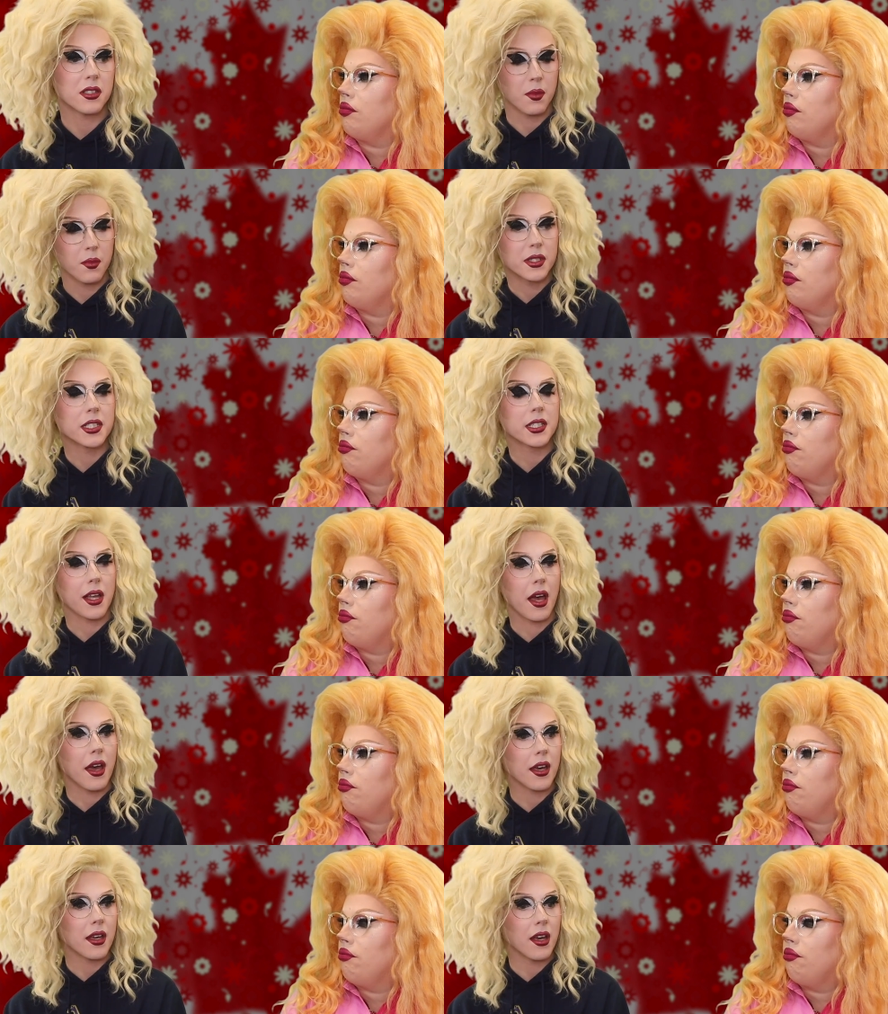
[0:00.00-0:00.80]
Speaker 1: some would
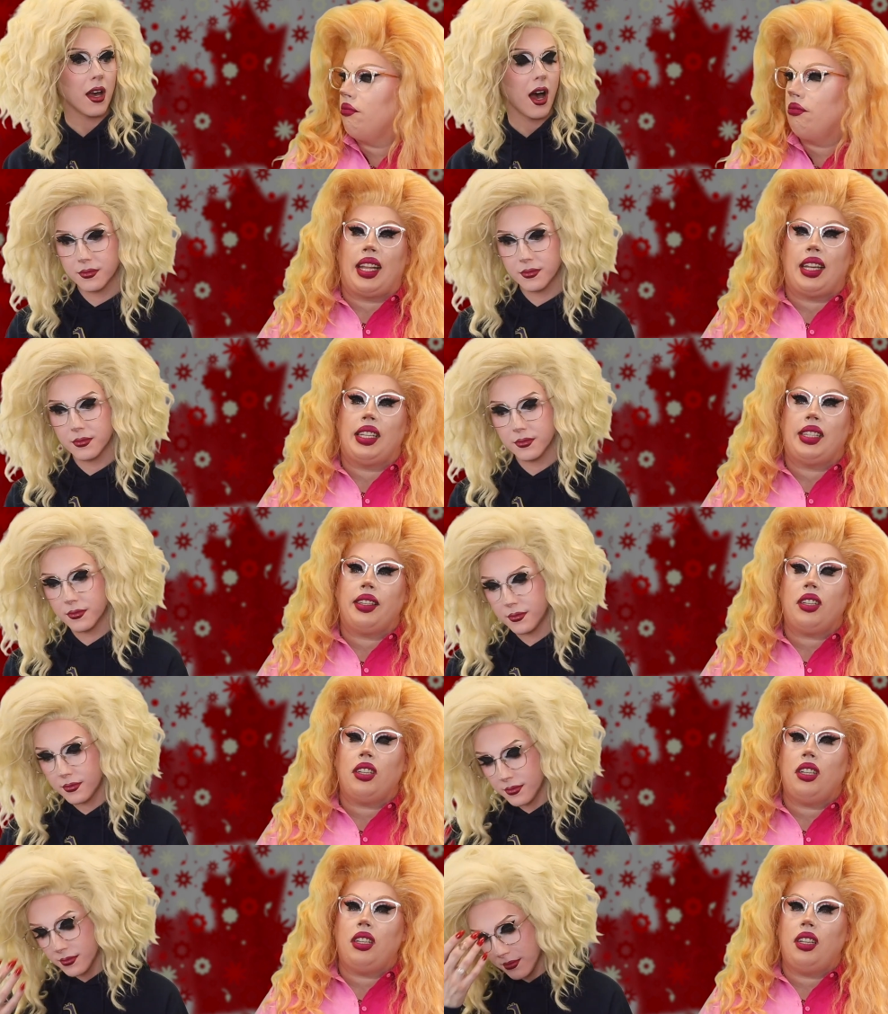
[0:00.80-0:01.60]
say. And it's a
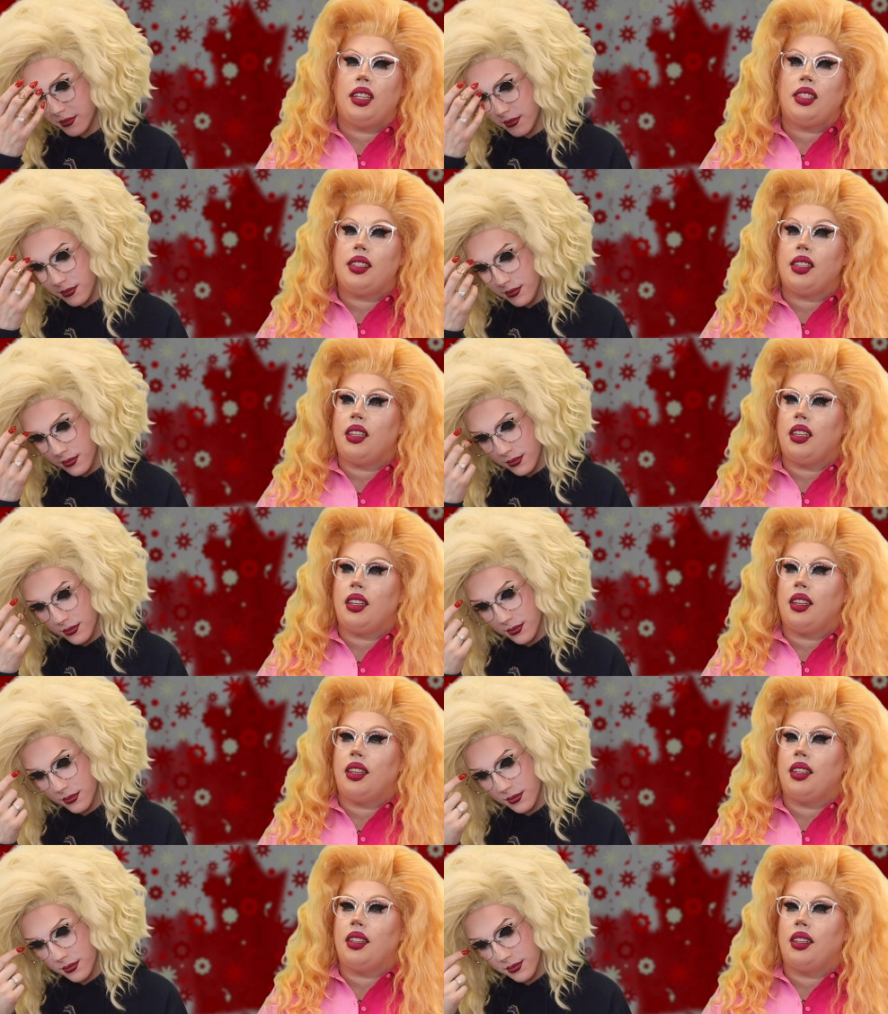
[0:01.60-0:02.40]
good, it's
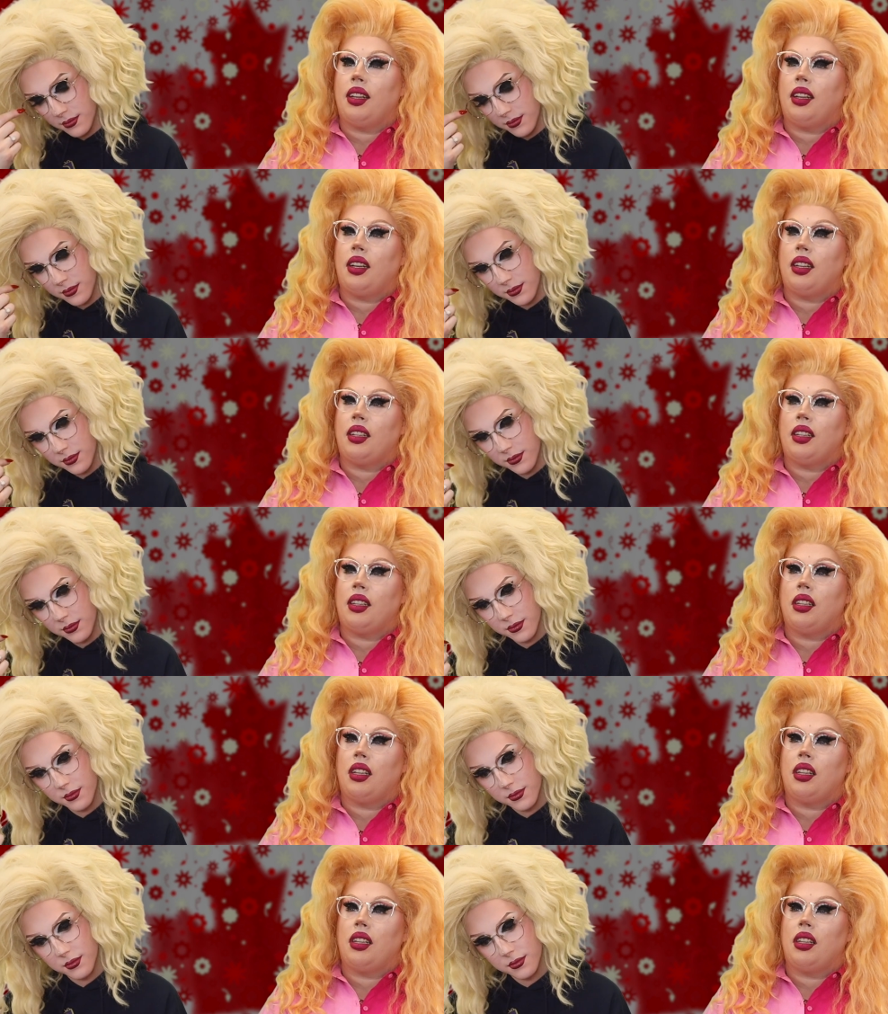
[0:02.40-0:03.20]
a, a
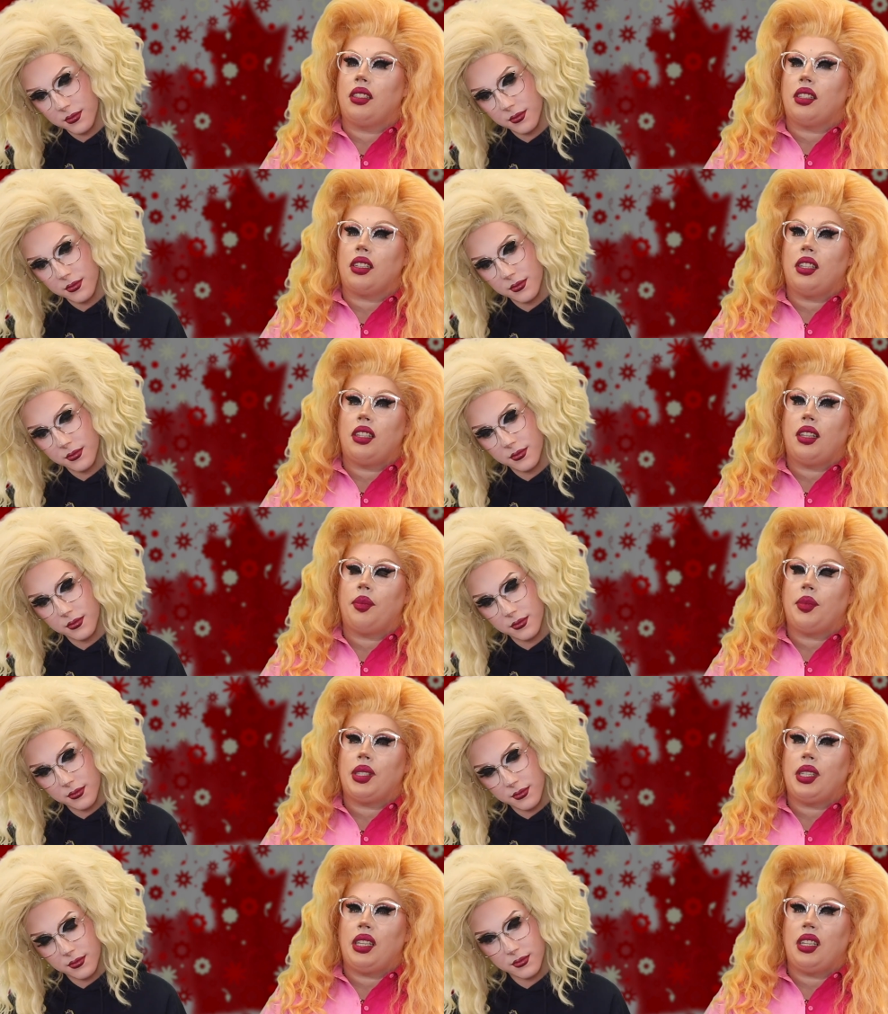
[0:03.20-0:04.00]
it's a good lip
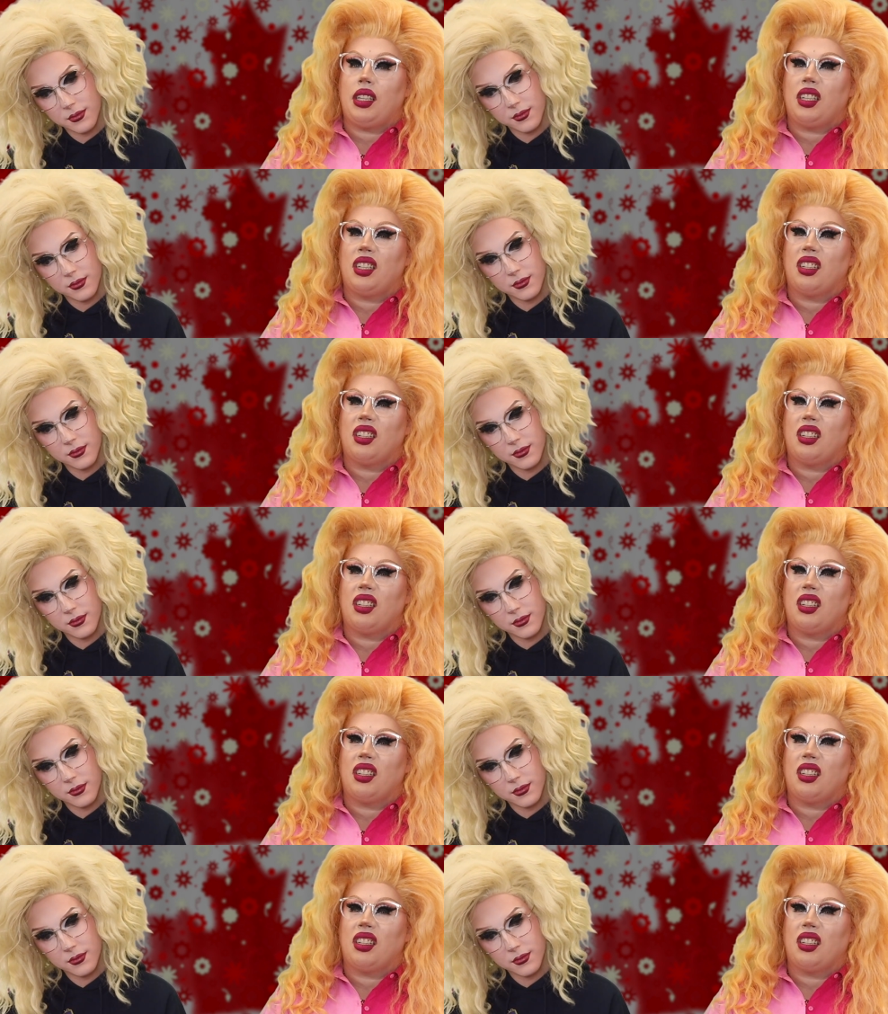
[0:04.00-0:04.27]
sync.